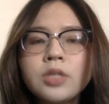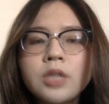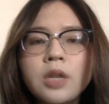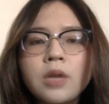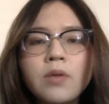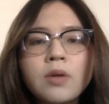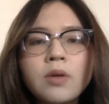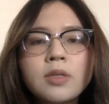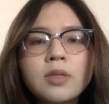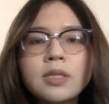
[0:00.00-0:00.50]
Your
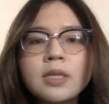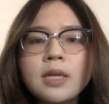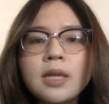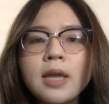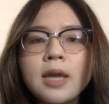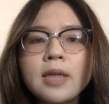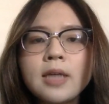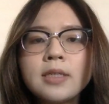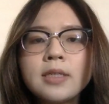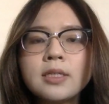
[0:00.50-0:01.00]

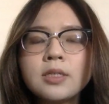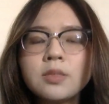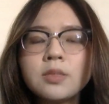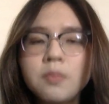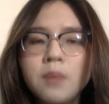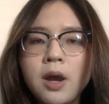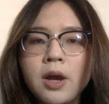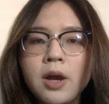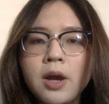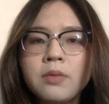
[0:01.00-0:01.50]
generosity has
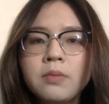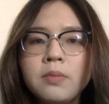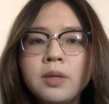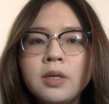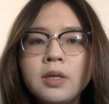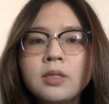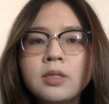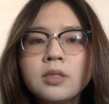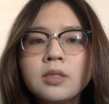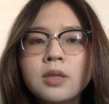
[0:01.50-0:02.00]
inspired
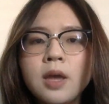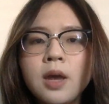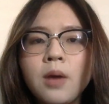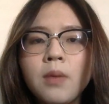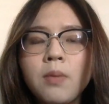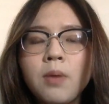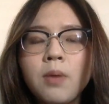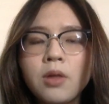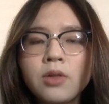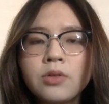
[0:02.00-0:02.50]
me to
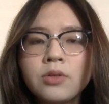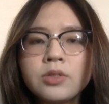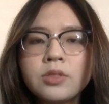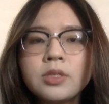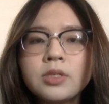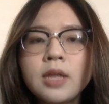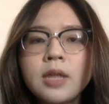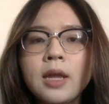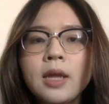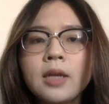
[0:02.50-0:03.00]
help
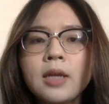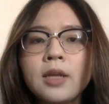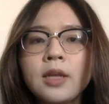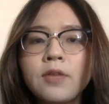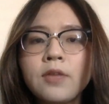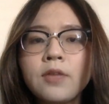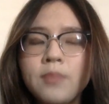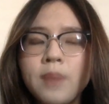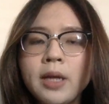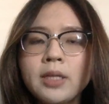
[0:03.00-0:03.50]
others and
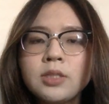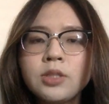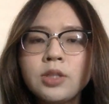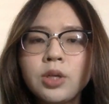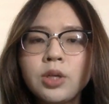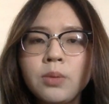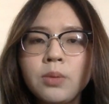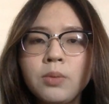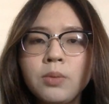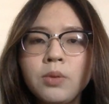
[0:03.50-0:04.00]
give back to the